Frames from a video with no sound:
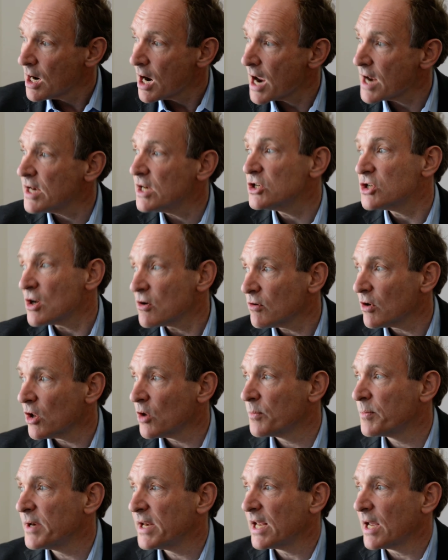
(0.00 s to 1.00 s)
And in
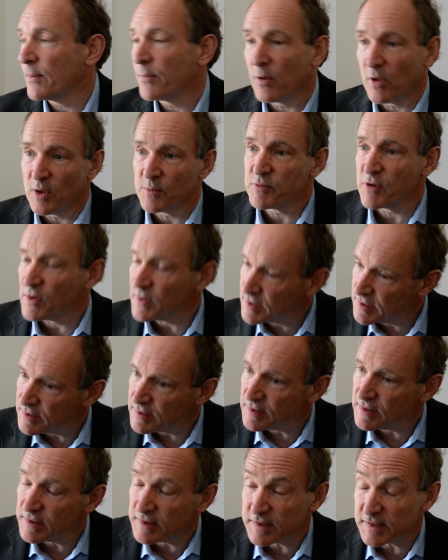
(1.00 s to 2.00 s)
general, opening up all the
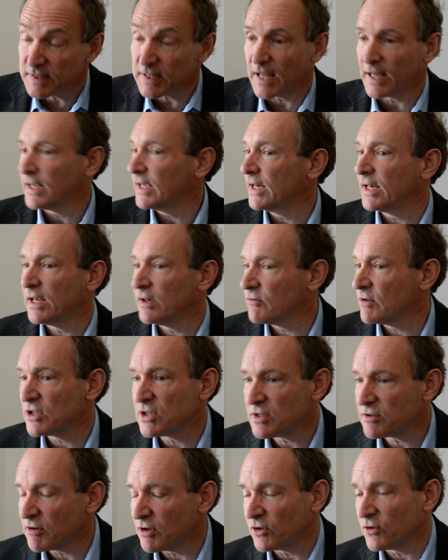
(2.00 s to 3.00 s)
processes like getting a
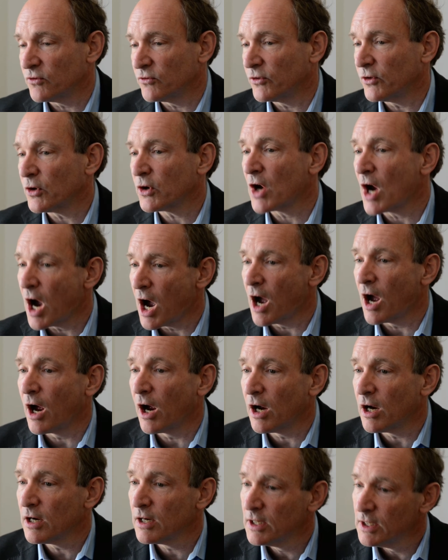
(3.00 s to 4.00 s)
registration for your
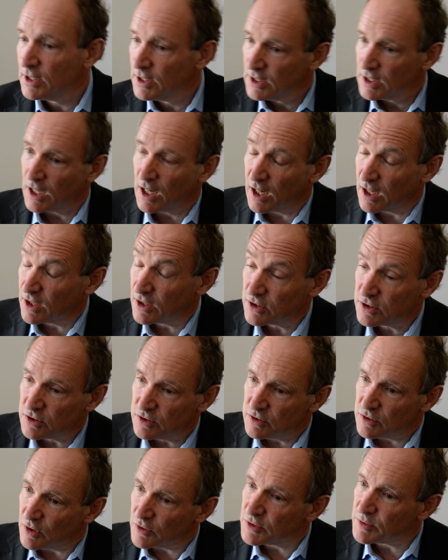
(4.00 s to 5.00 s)
car to
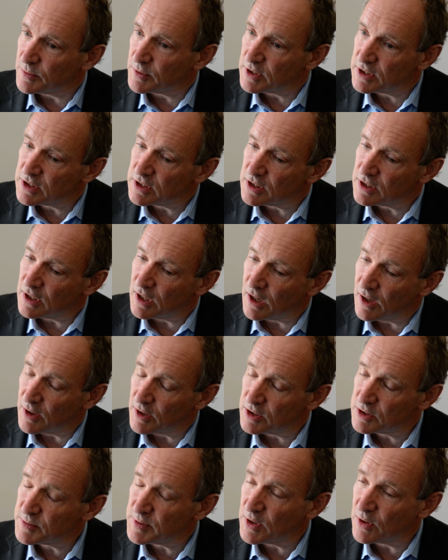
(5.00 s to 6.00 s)

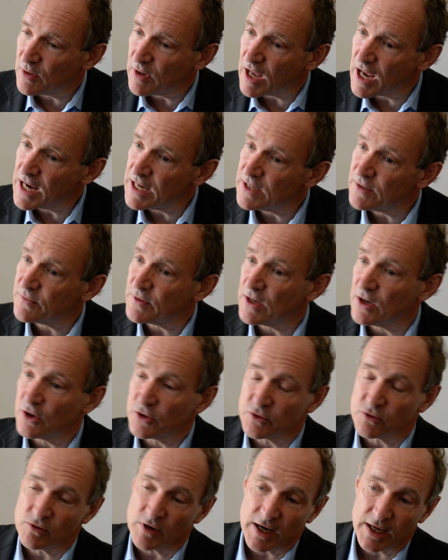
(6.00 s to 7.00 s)
be online if they're
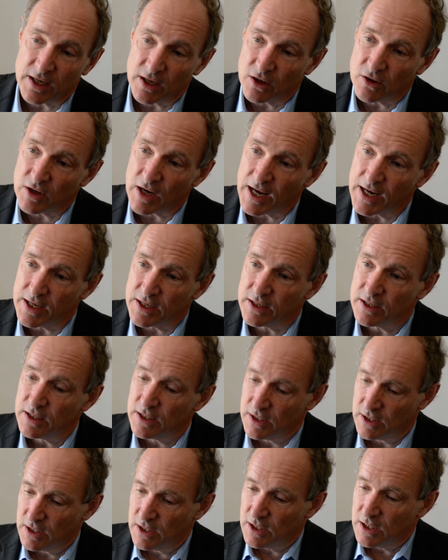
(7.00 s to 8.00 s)
not online
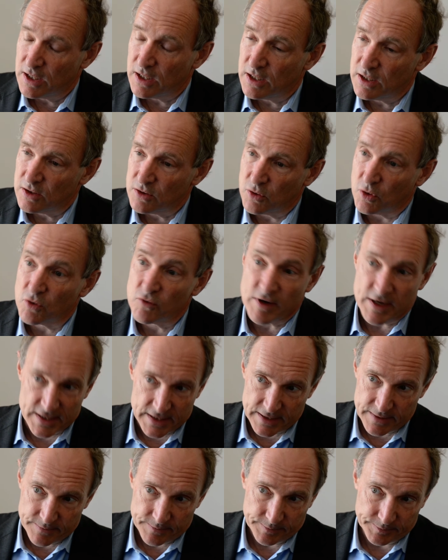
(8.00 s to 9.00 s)

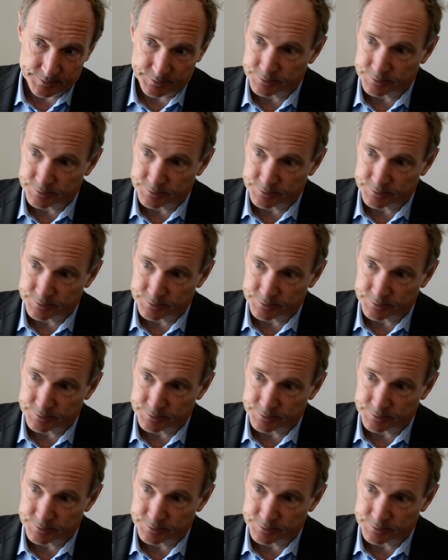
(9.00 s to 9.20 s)
already.